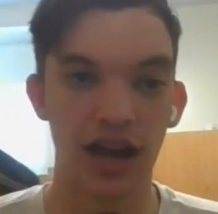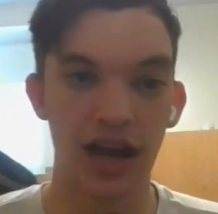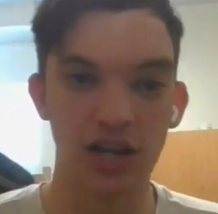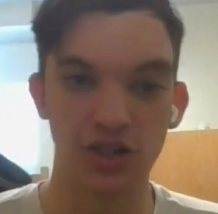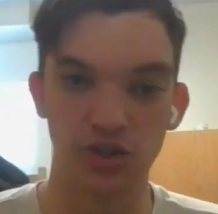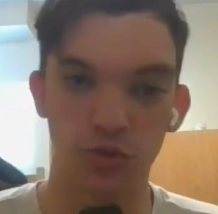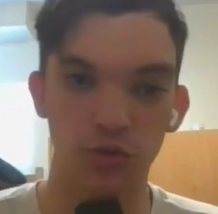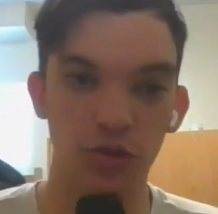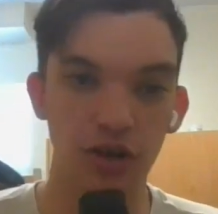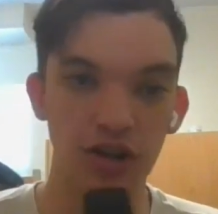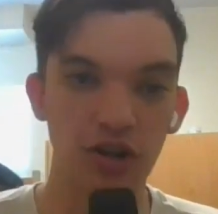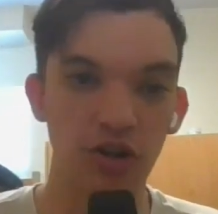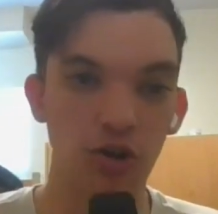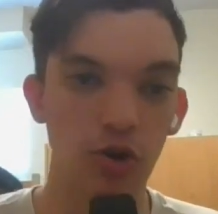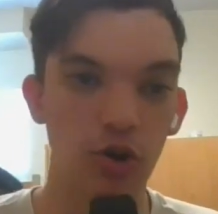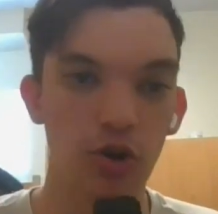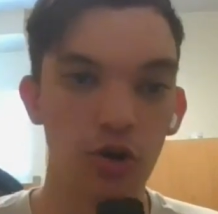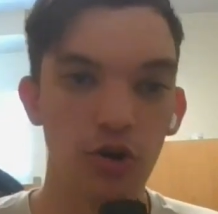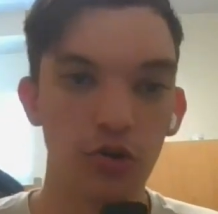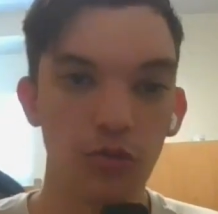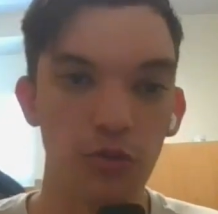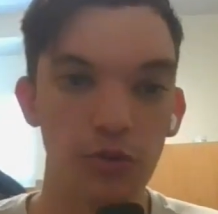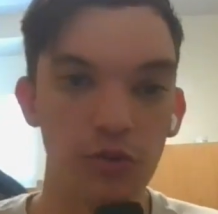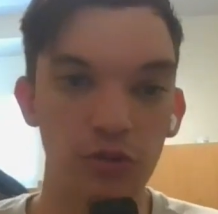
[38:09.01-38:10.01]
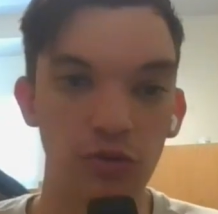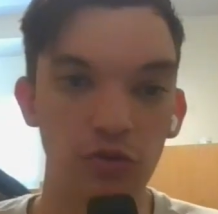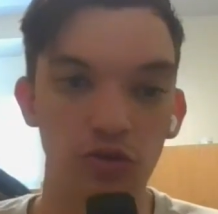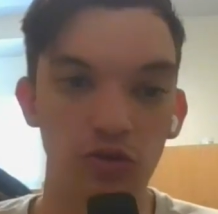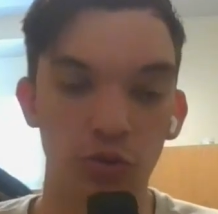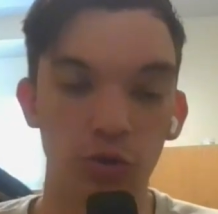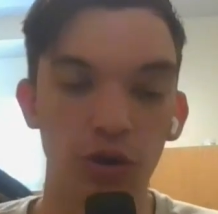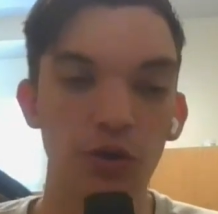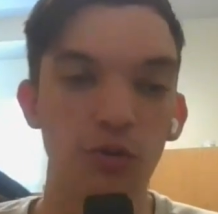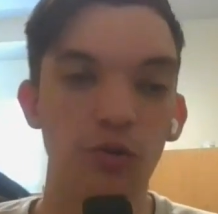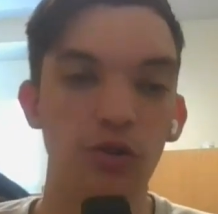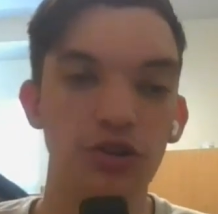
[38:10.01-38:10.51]
A
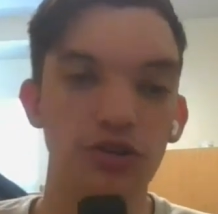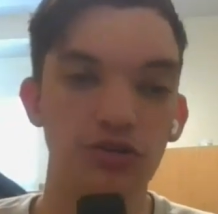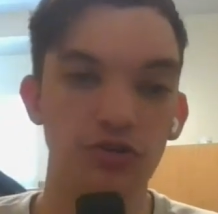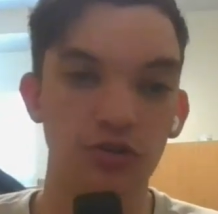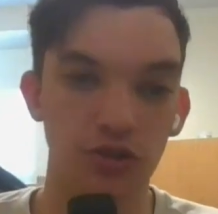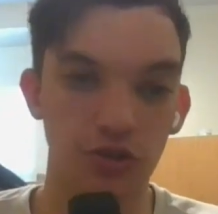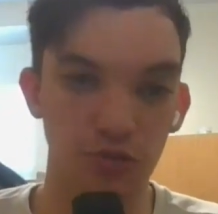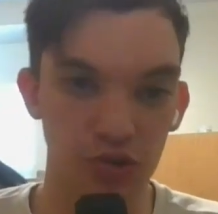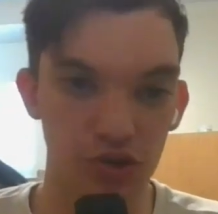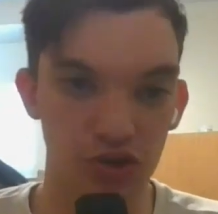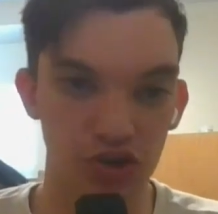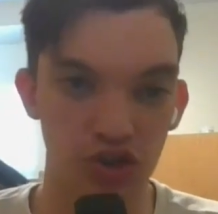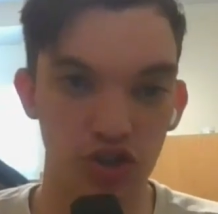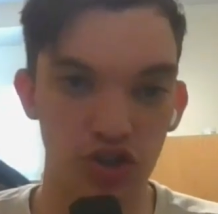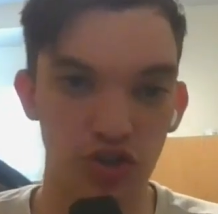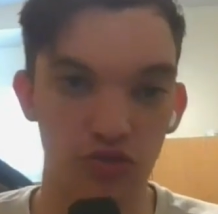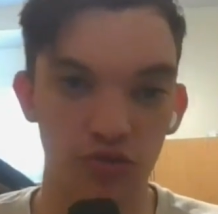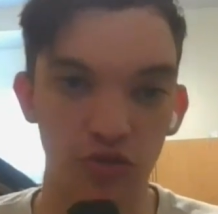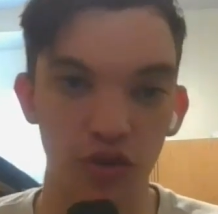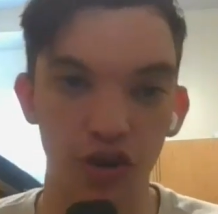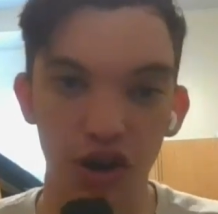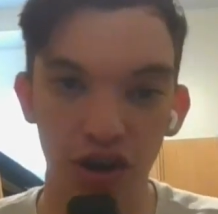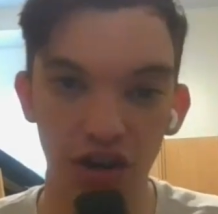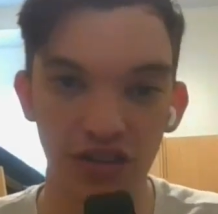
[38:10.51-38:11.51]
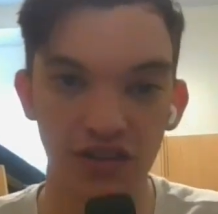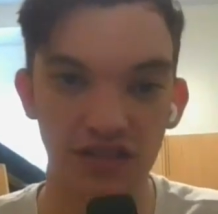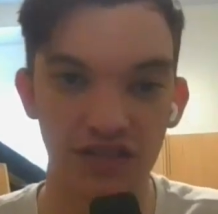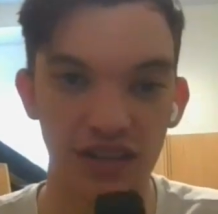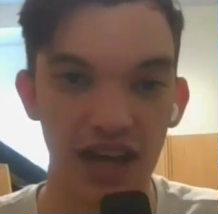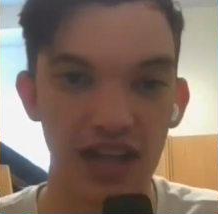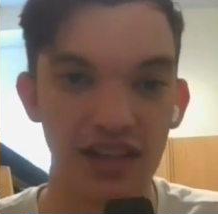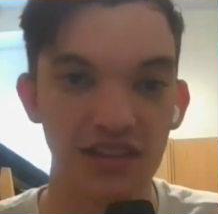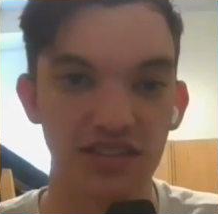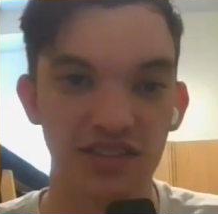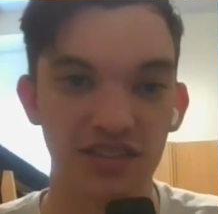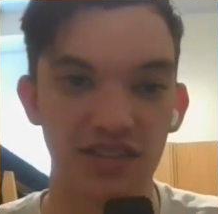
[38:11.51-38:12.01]
21-year-old with strong
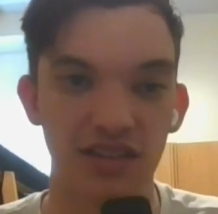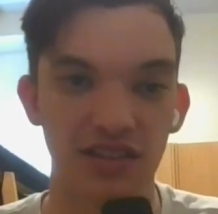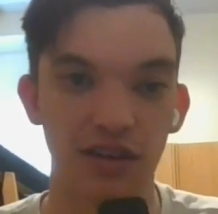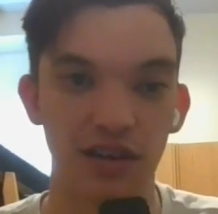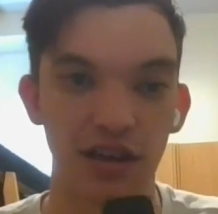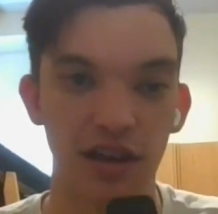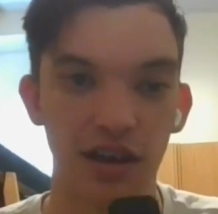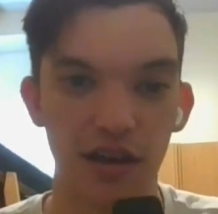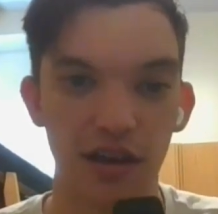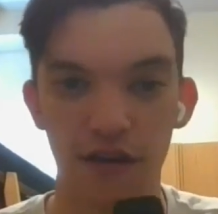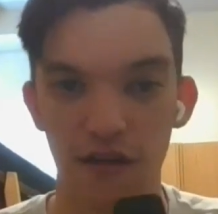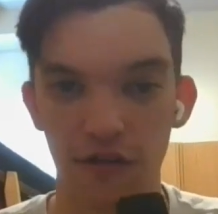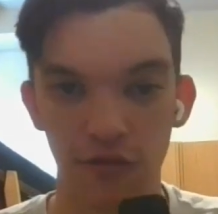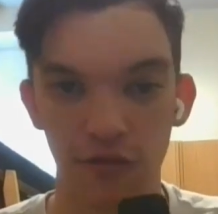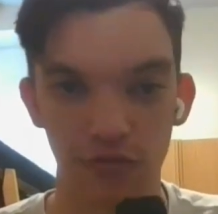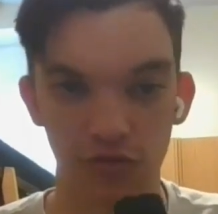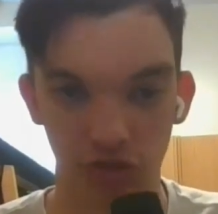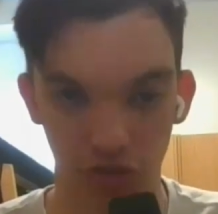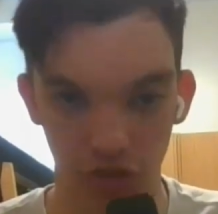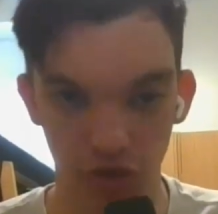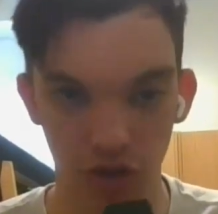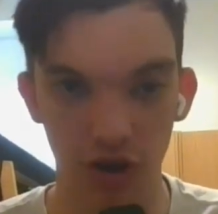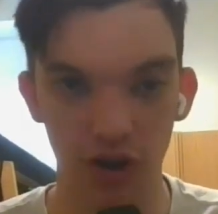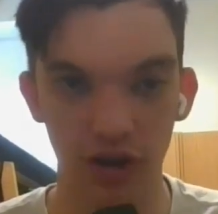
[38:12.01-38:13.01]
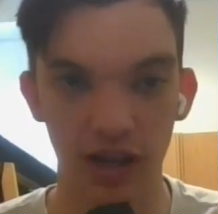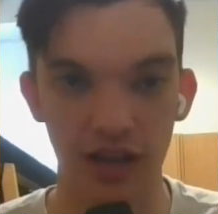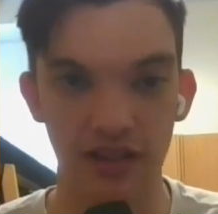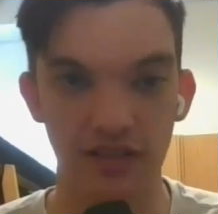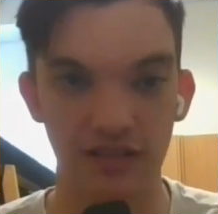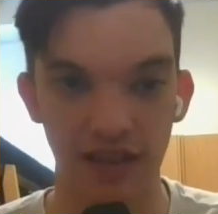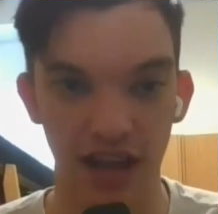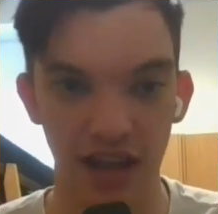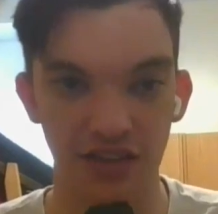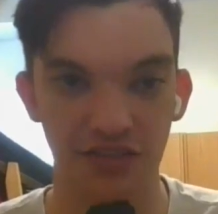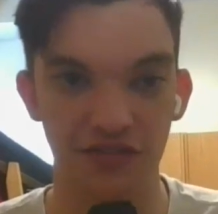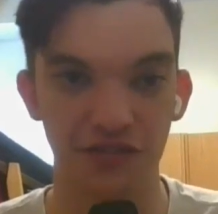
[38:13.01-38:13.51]

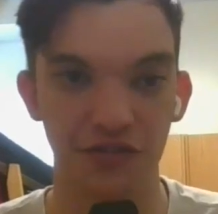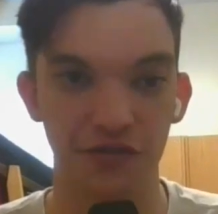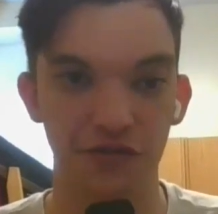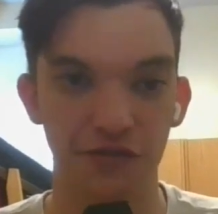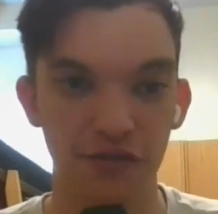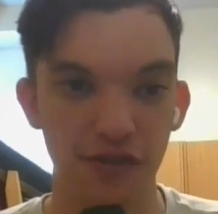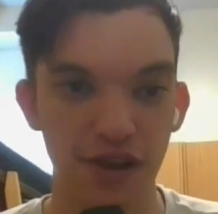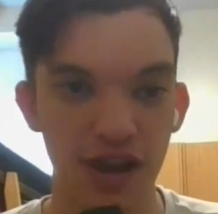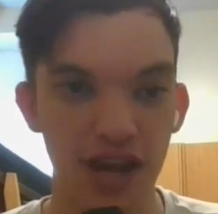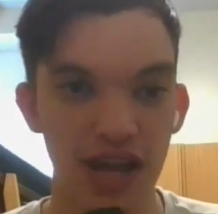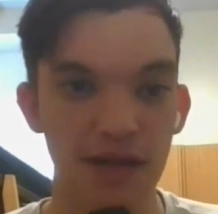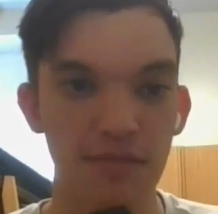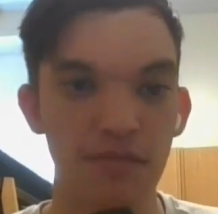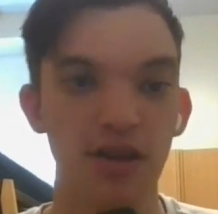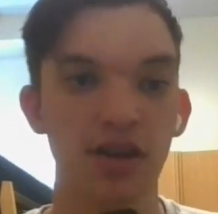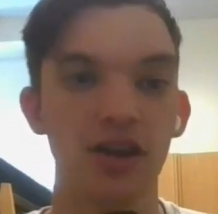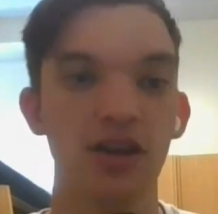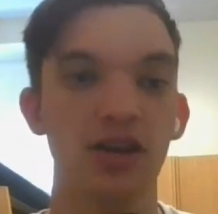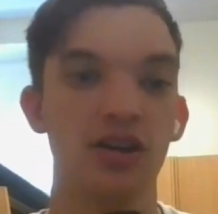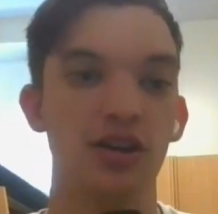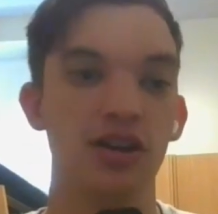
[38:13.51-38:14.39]
and dense frame,